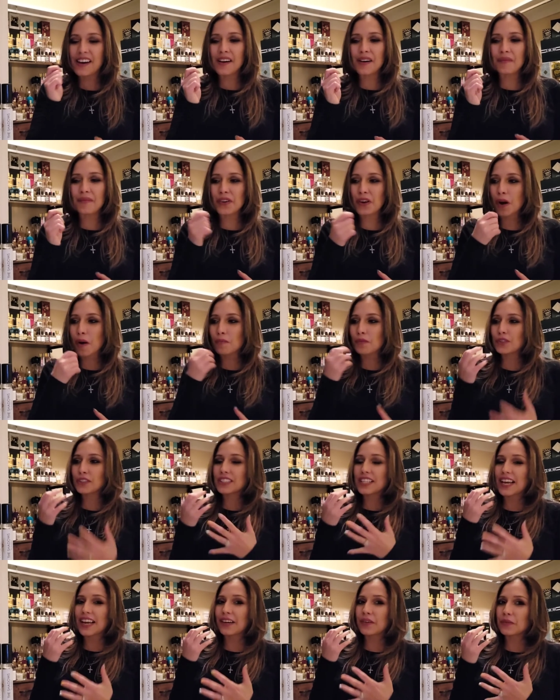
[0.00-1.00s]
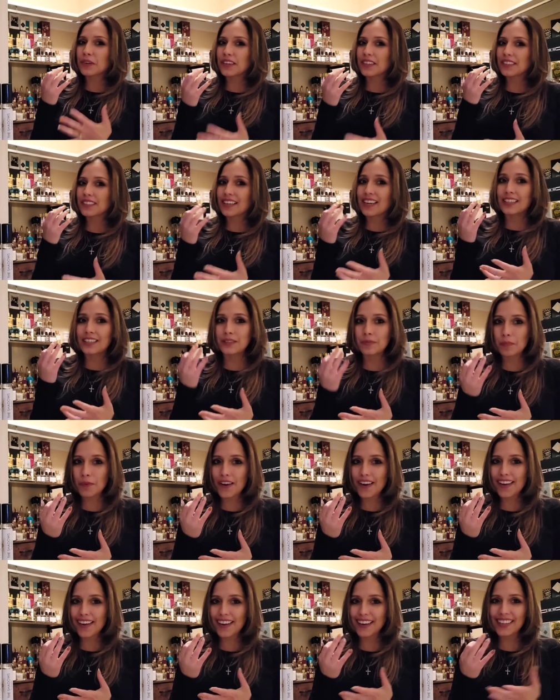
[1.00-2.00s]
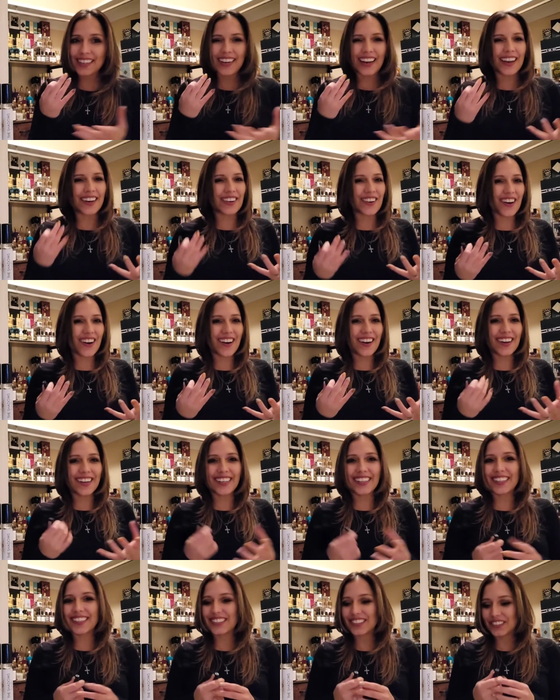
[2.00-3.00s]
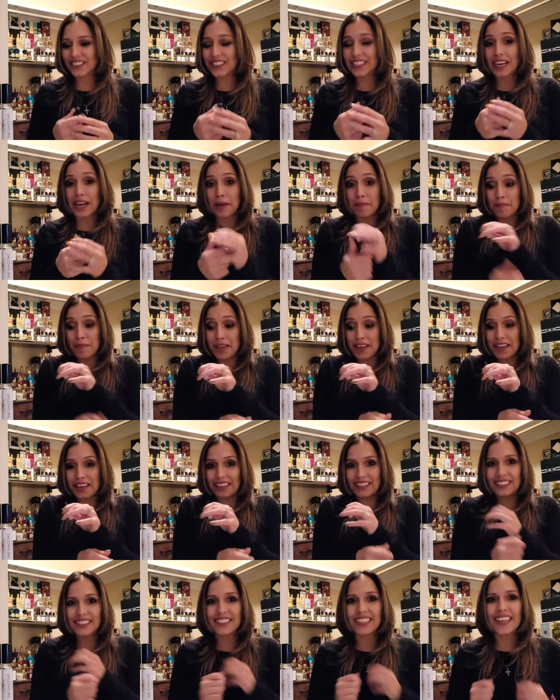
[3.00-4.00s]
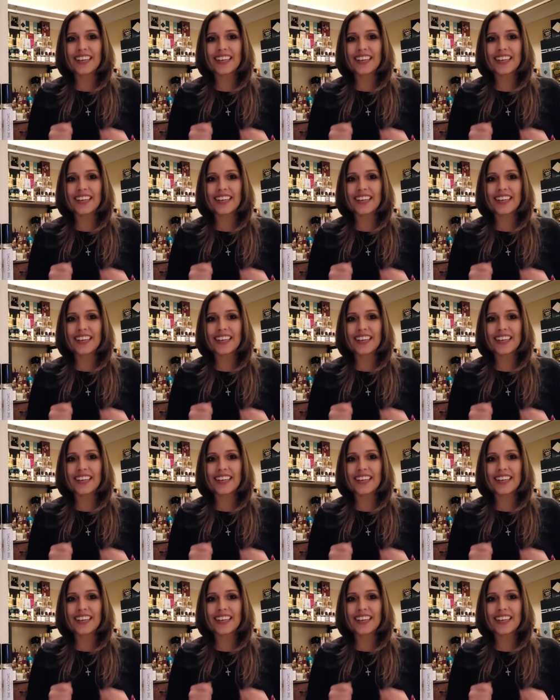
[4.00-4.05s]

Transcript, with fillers: um, you're almost like, what, did I spray it? Did I not? You know, did I miss?